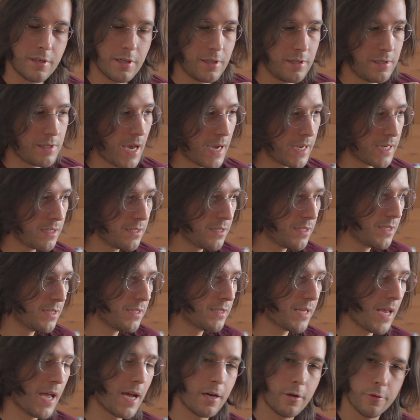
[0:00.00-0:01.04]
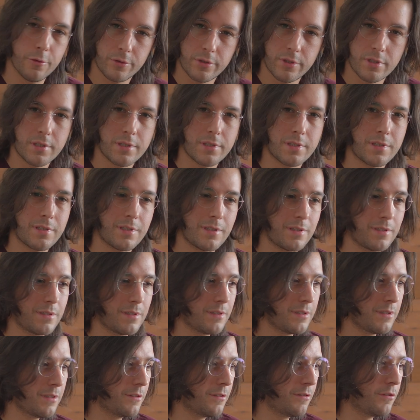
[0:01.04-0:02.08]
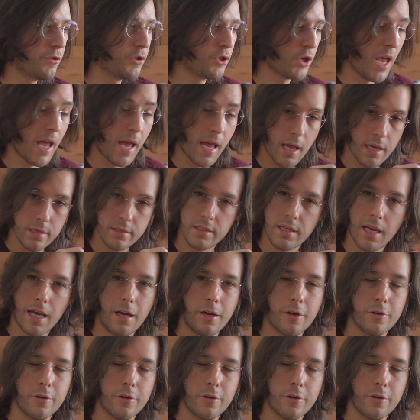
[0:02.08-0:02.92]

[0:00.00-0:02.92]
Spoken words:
90s house, jazz